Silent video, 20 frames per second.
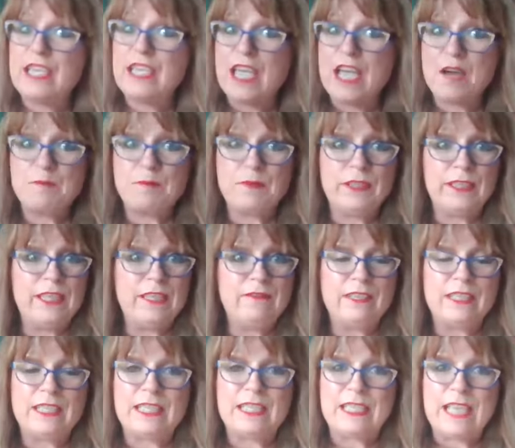just can't
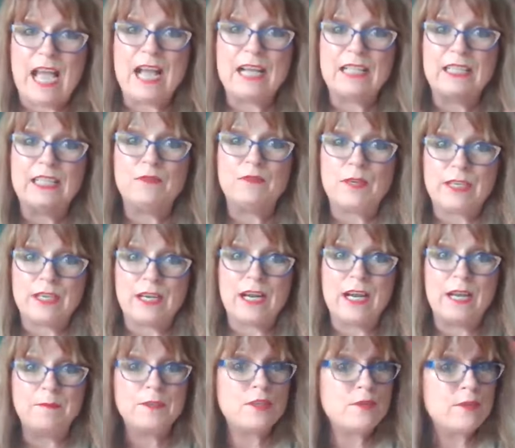believe exactly what
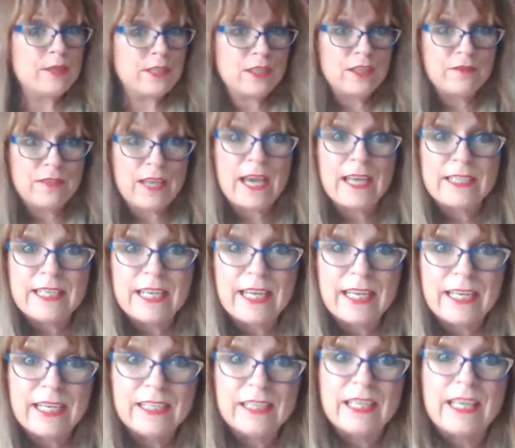I'm doing on that
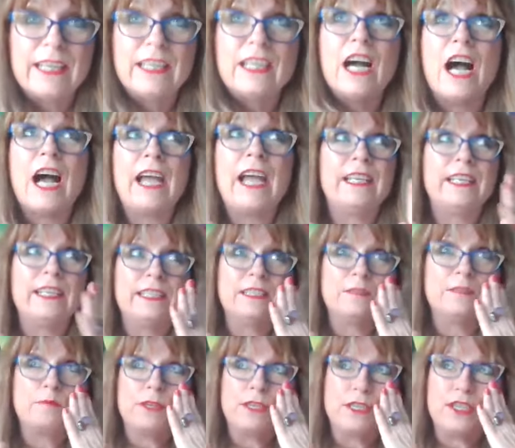date. Like, I
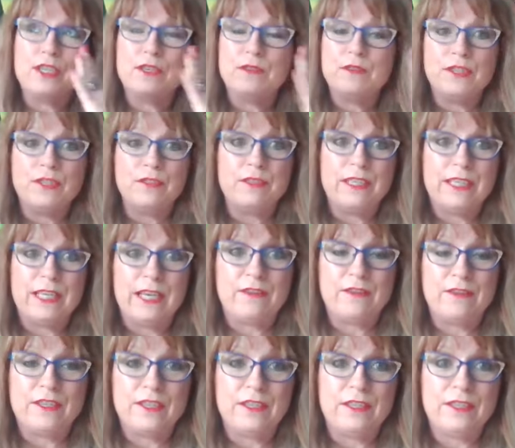didn't put two and two
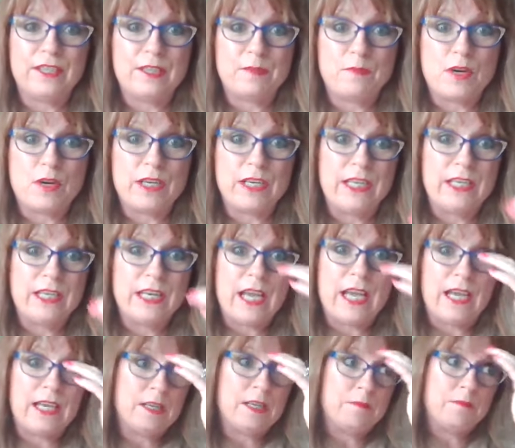together until this morning.
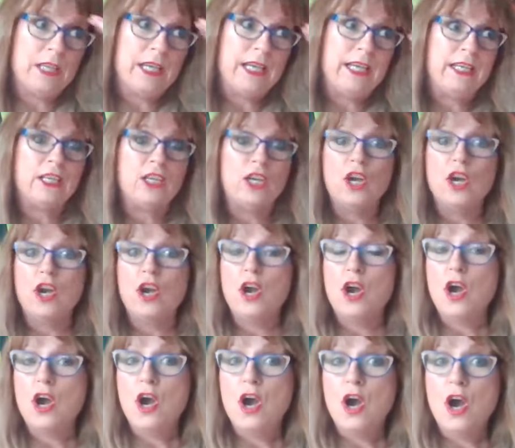And I'm like,
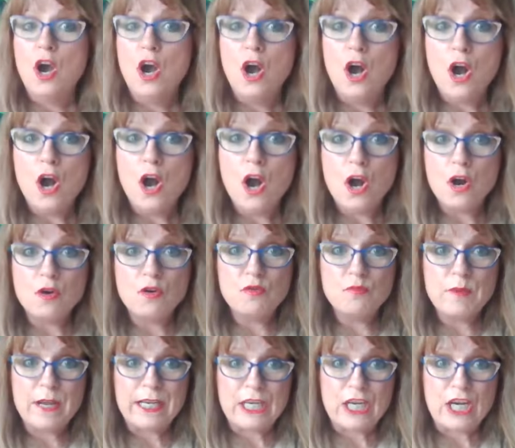
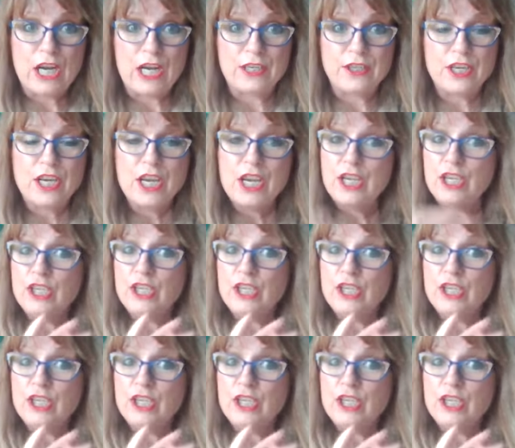oh my gosh,